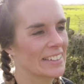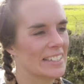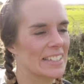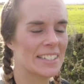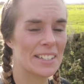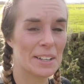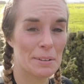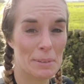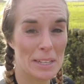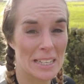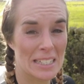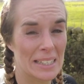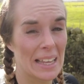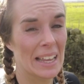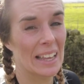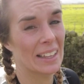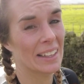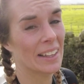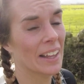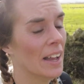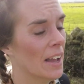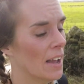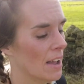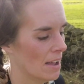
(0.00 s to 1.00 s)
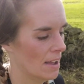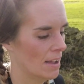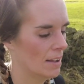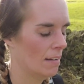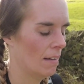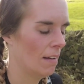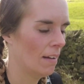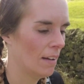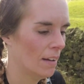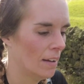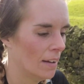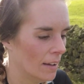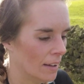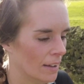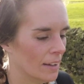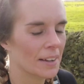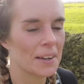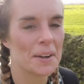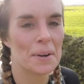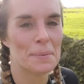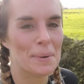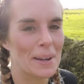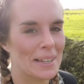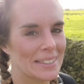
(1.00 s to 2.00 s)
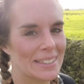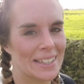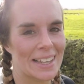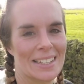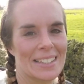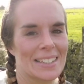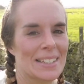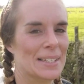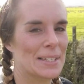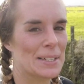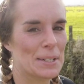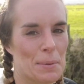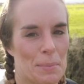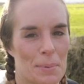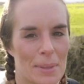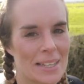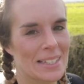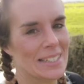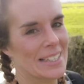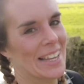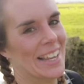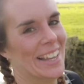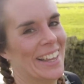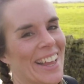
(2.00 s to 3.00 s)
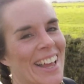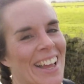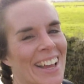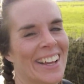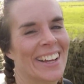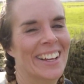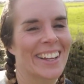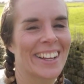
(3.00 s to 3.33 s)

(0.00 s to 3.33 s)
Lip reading: just up this hill. Can't wait to get to the top of this hill.